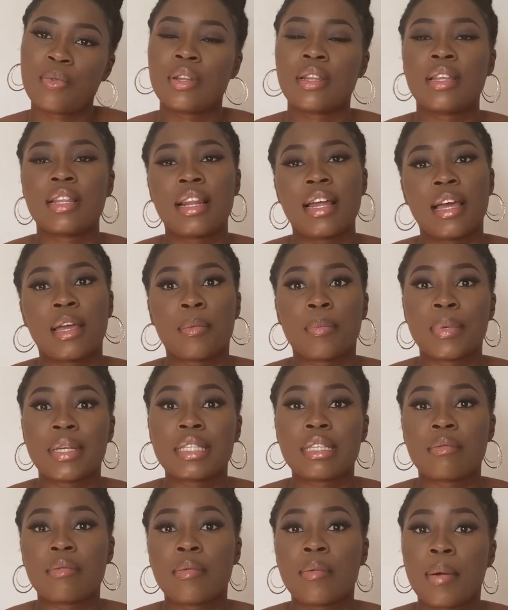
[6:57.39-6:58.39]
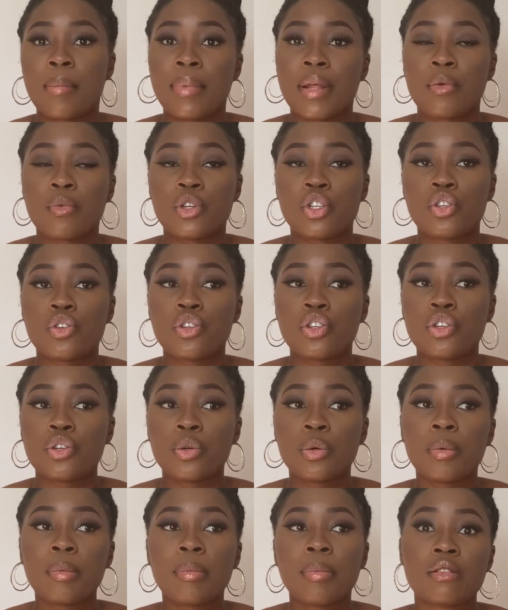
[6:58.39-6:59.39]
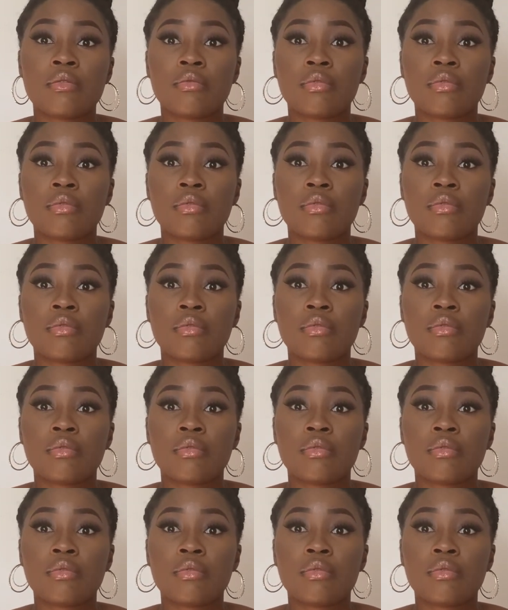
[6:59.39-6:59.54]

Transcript: really like basically my plan with youtube